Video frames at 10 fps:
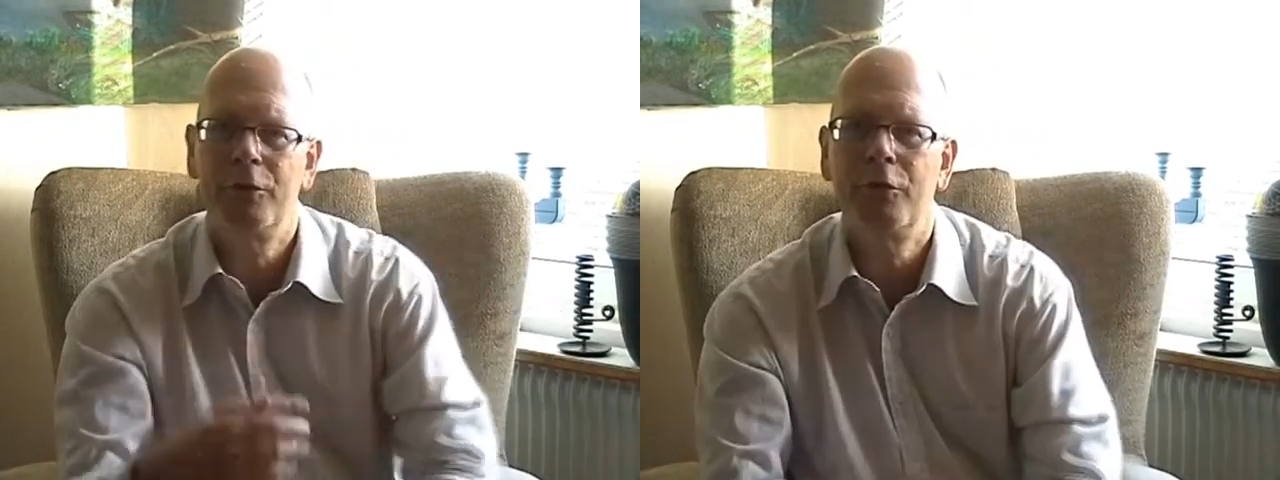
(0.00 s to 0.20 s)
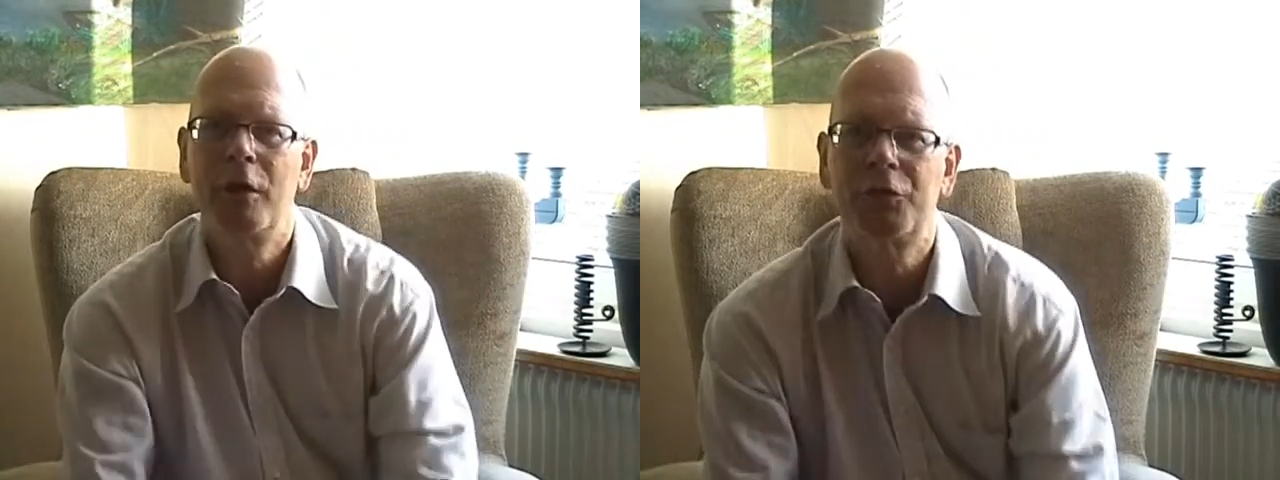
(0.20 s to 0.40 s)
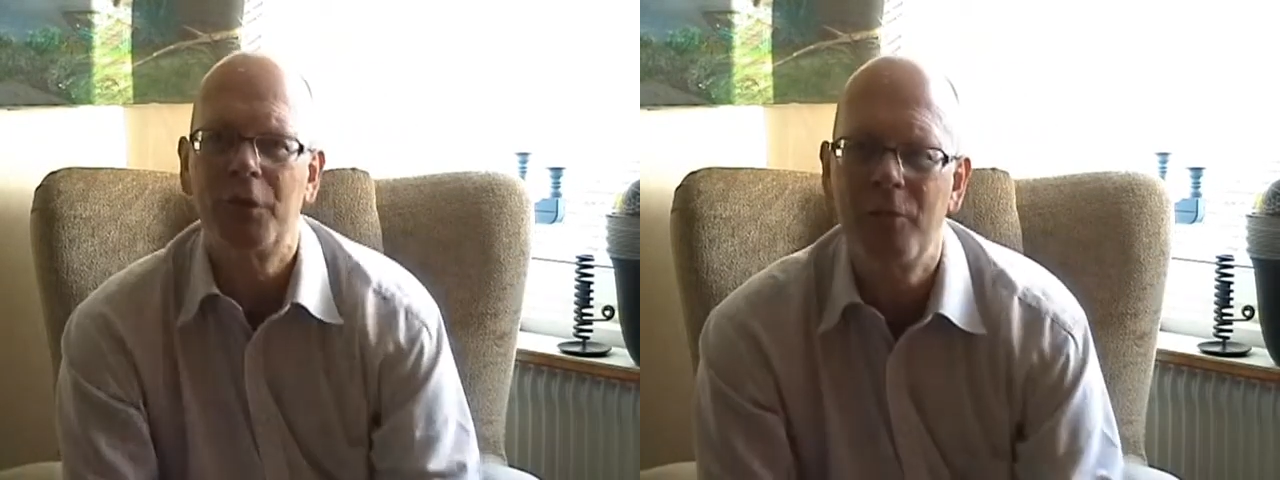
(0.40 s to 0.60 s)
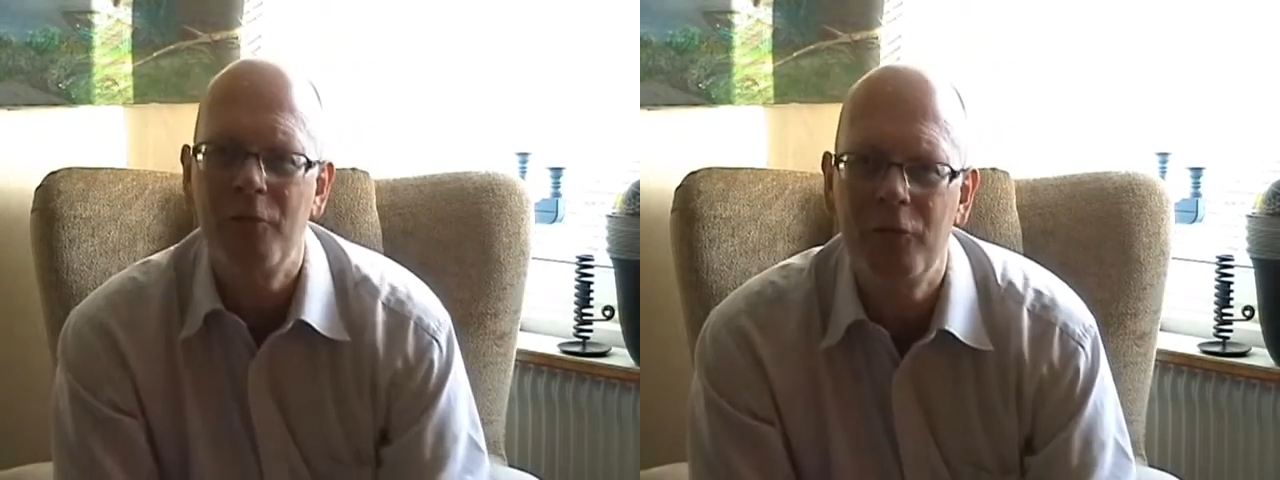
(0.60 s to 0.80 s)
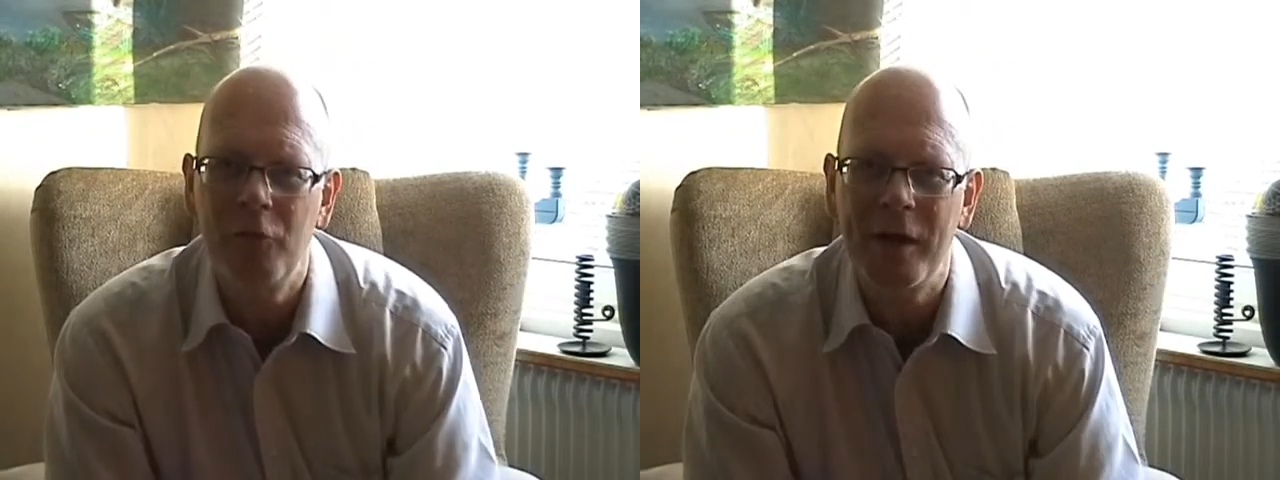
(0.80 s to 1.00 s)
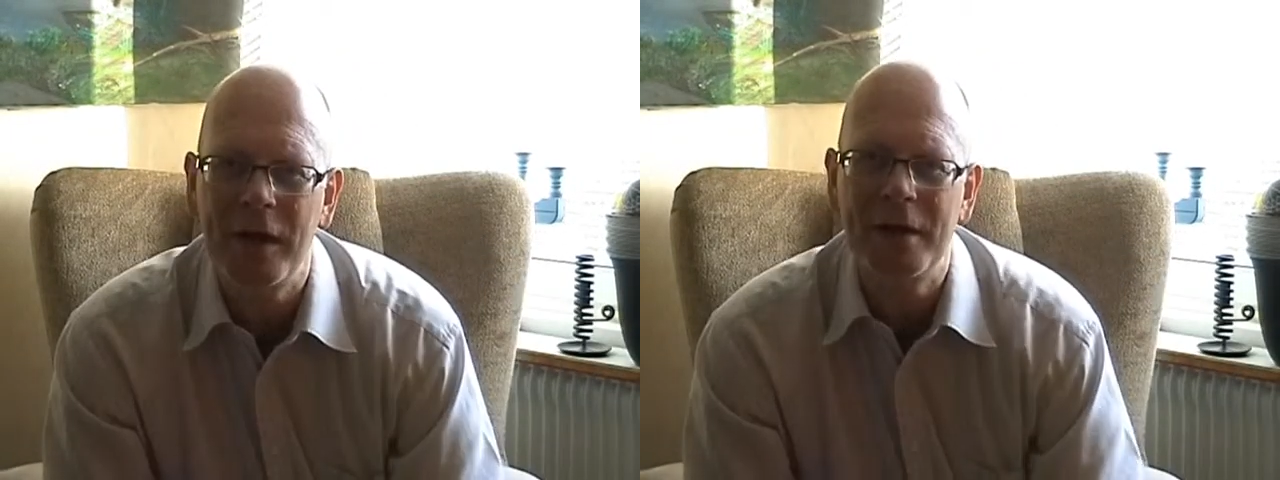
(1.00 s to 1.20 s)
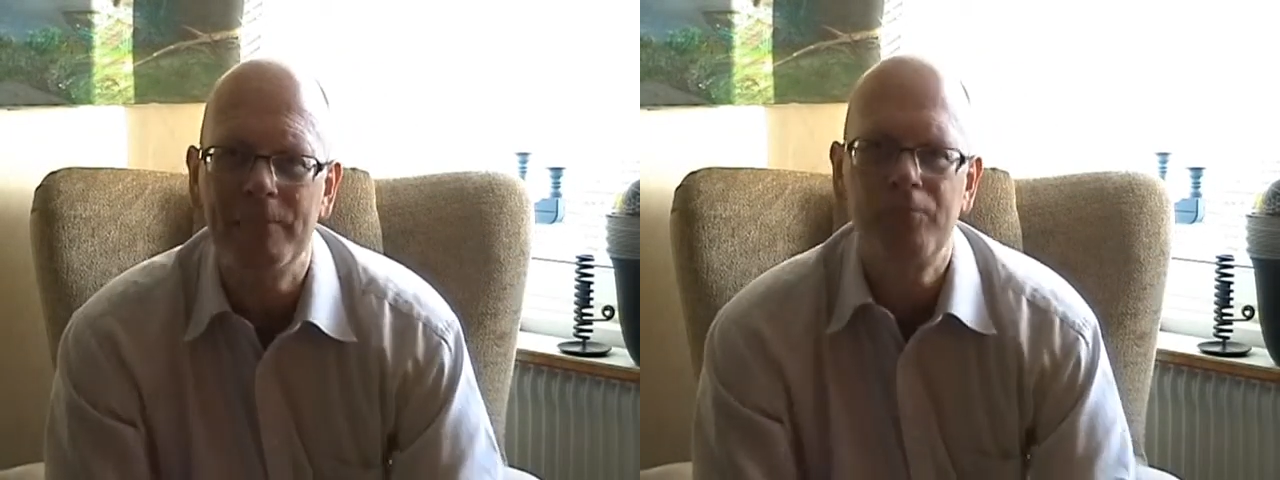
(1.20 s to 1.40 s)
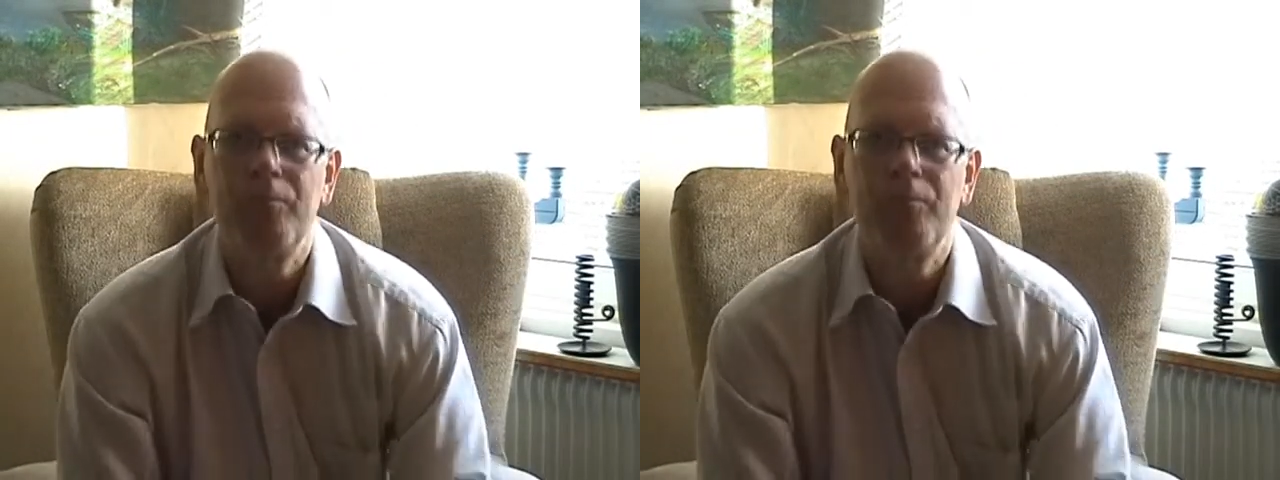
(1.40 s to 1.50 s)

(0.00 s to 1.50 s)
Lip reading: you get some really